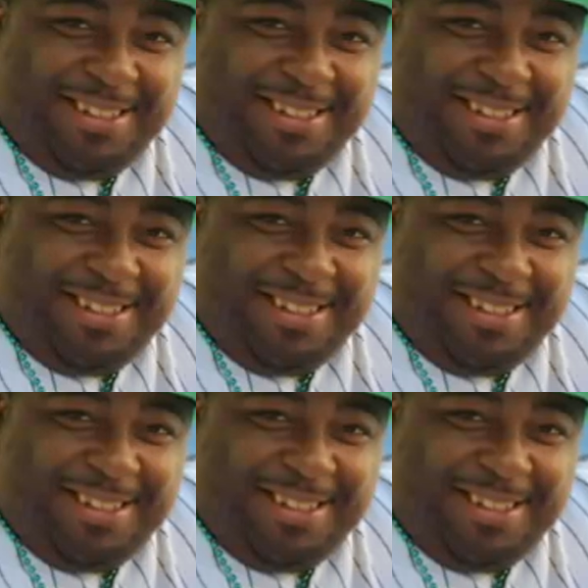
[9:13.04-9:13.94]

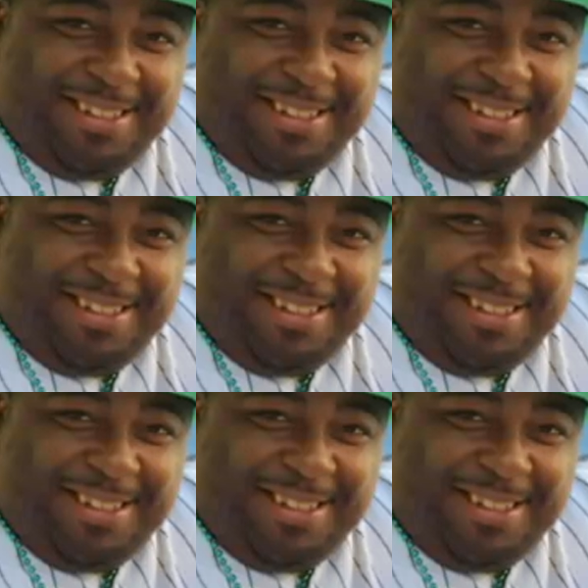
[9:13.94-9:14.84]

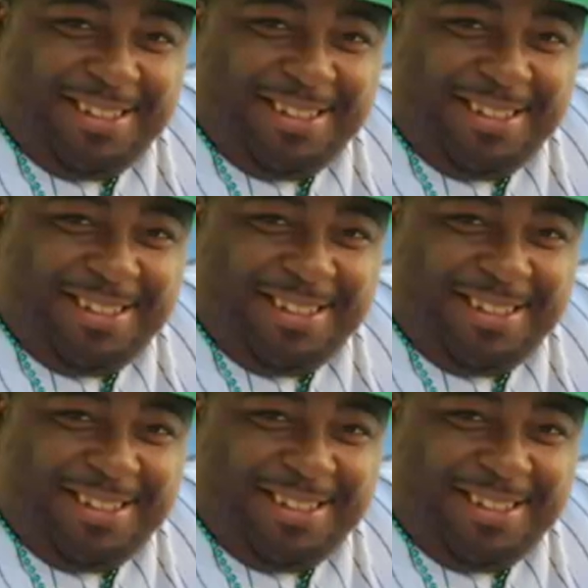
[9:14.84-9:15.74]

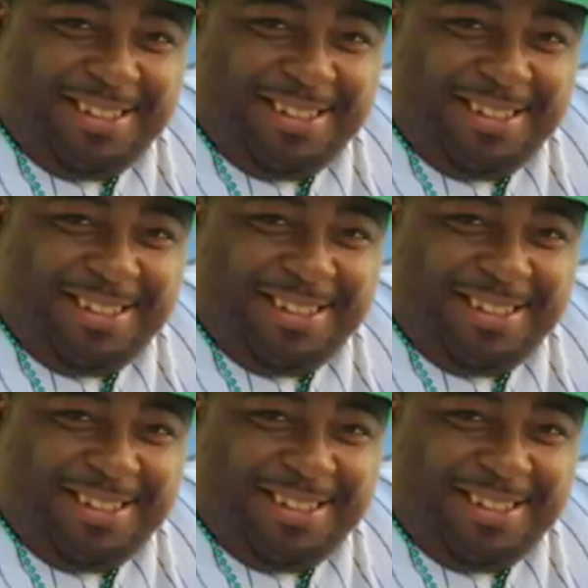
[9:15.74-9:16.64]

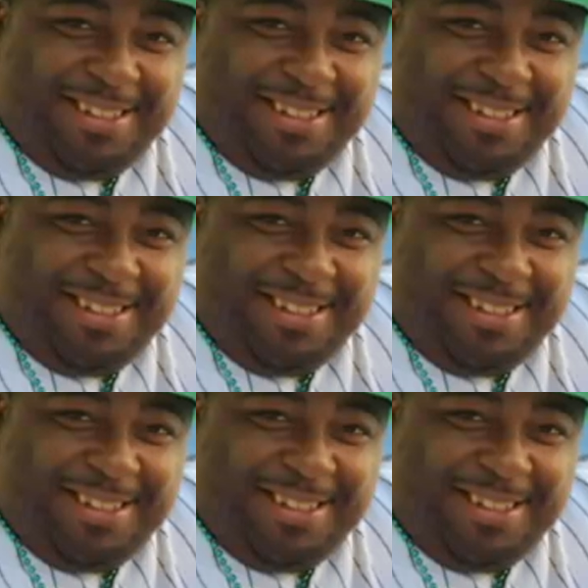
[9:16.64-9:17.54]

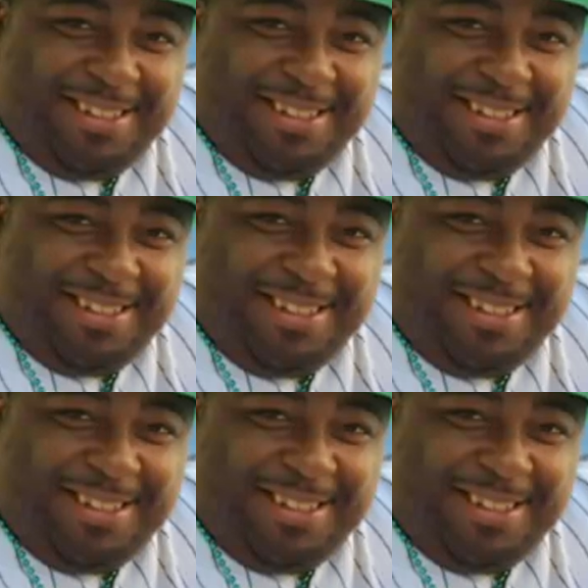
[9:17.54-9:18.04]
(no lip movement)